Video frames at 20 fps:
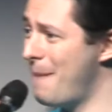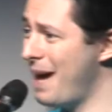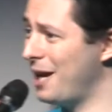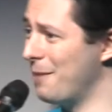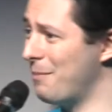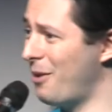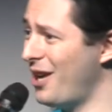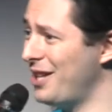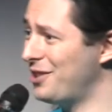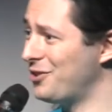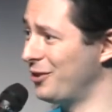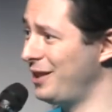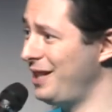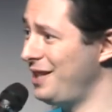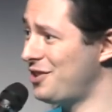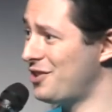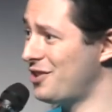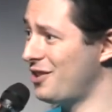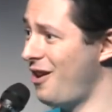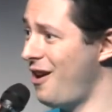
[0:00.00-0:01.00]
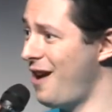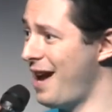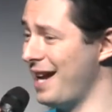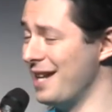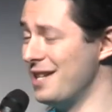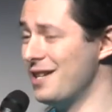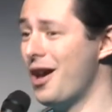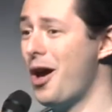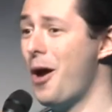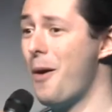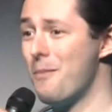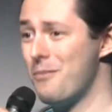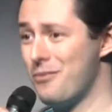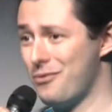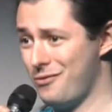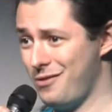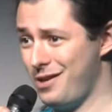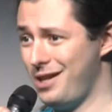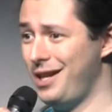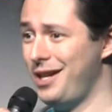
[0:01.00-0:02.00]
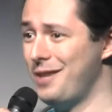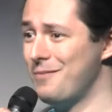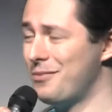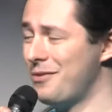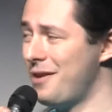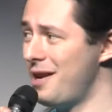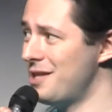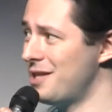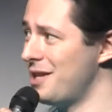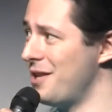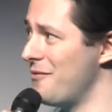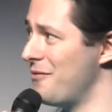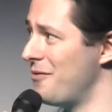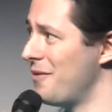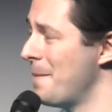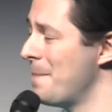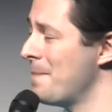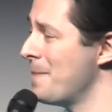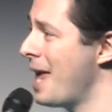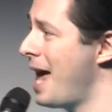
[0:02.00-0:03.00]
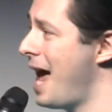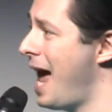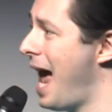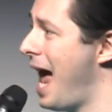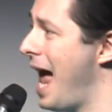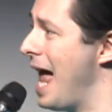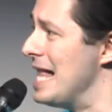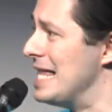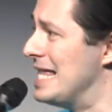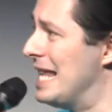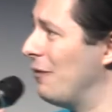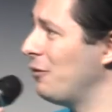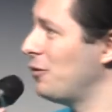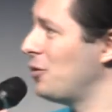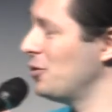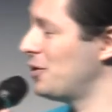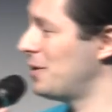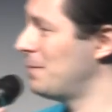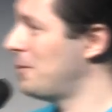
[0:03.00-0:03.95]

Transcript: megabytes on each side. Pretty impressive. Now, of course,